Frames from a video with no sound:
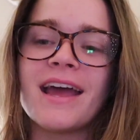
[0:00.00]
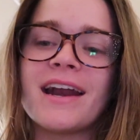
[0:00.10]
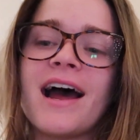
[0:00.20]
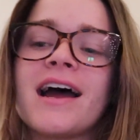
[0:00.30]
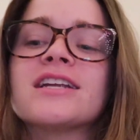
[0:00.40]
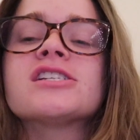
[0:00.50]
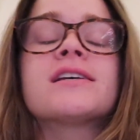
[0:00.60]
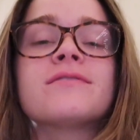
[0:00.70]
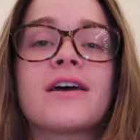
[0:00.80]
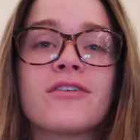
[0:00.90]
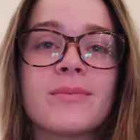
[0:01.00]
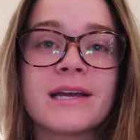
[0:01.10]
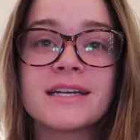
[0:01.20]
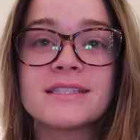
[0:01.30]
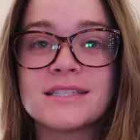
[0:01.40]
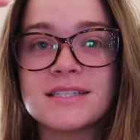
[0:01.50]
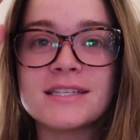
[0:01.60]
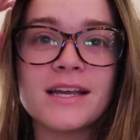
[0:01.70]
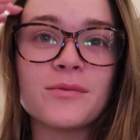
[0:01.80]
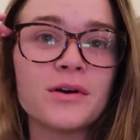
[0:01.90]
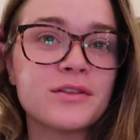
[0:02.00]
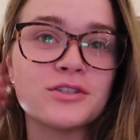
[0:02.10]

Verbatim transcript: and I just have never been consistent with